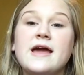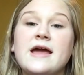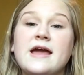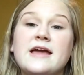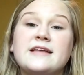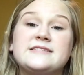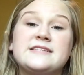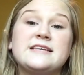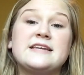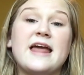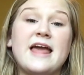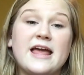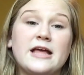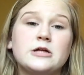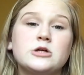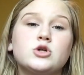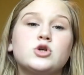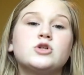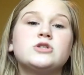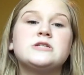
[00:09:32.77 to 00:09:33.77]
It's an
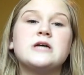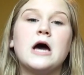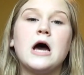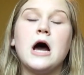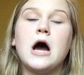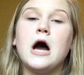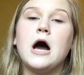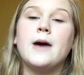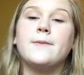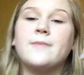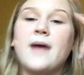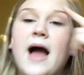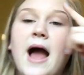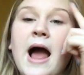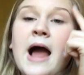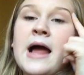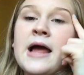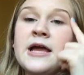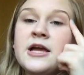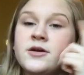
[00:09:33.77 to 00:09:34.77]
angled um,
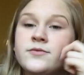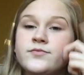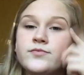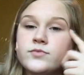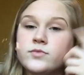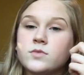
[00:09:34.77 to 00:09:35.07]
eye,